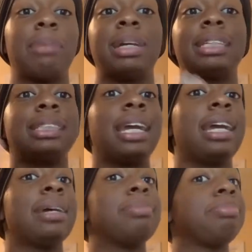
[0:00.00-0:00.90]
I'm not
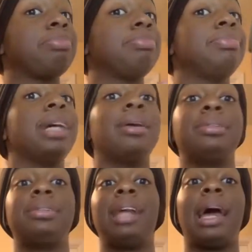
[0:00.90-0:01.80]
saying
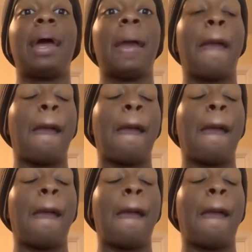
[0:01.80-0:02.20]
don't do that